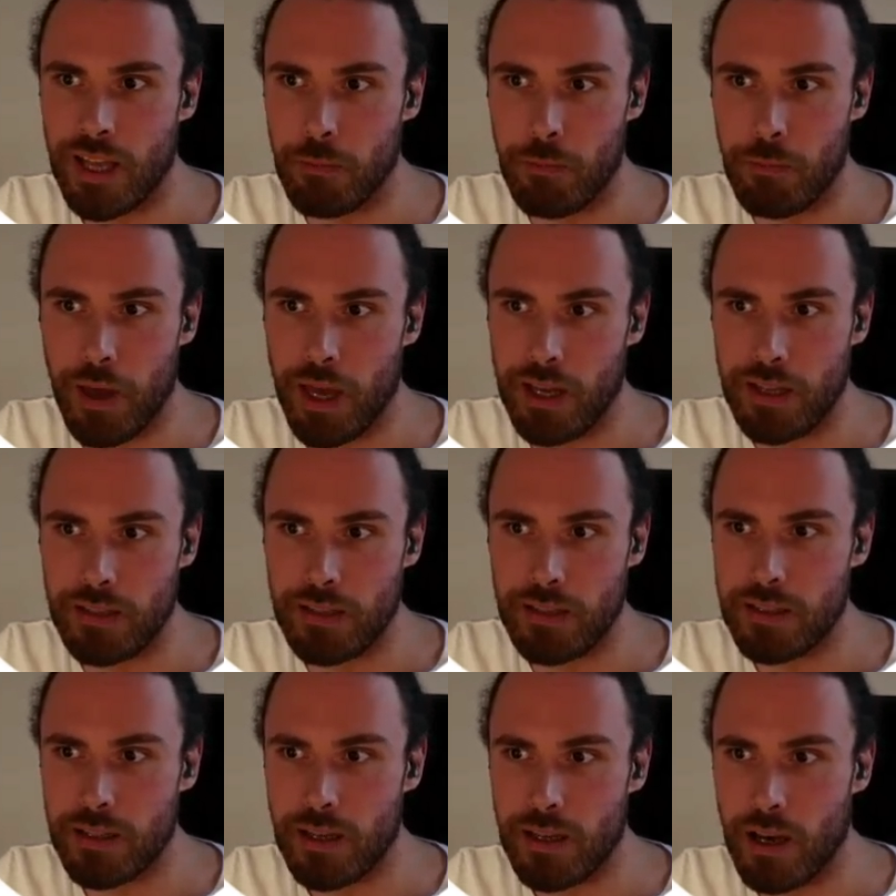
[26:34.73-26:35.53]

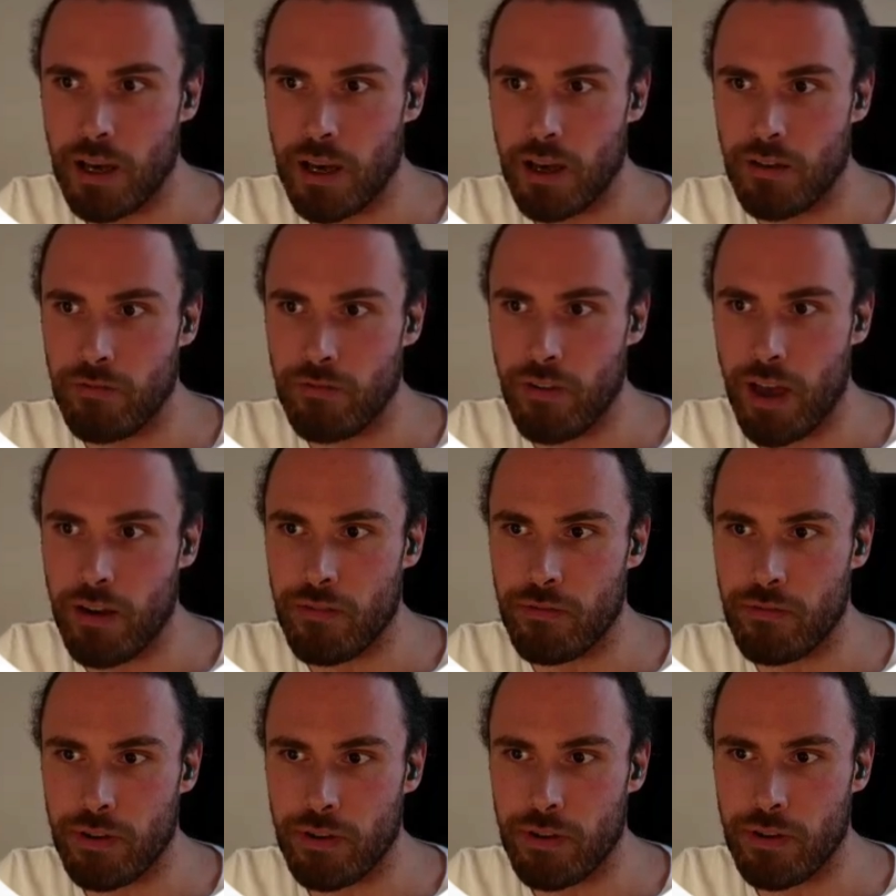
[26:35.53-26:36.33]
page of
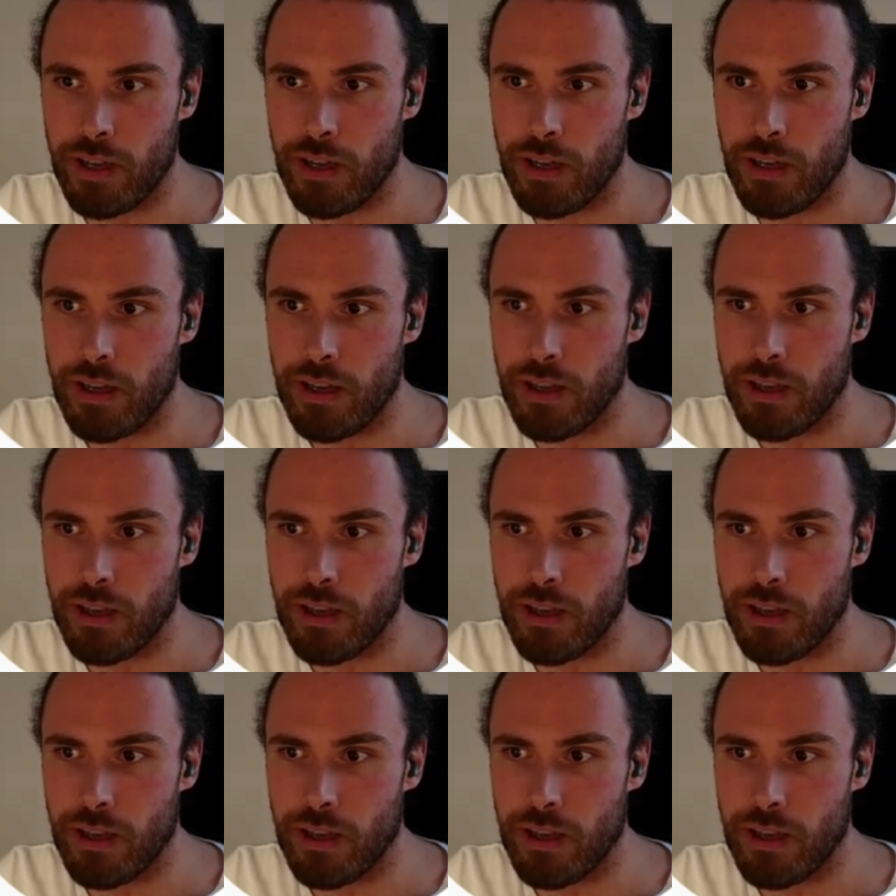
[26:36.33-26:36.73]
every